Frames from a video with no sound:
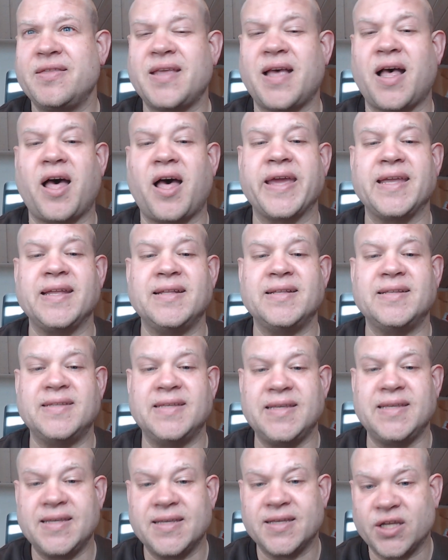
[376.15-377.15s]

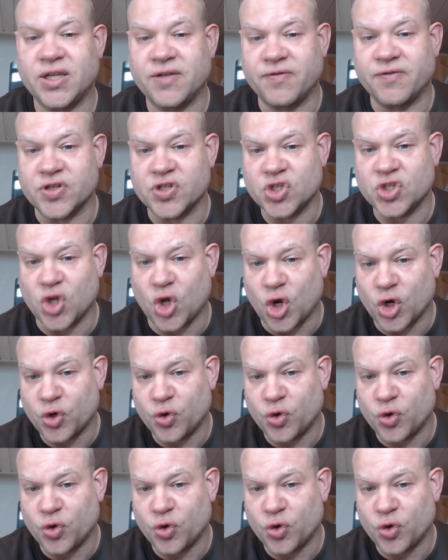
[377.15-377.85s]
idea of a soccer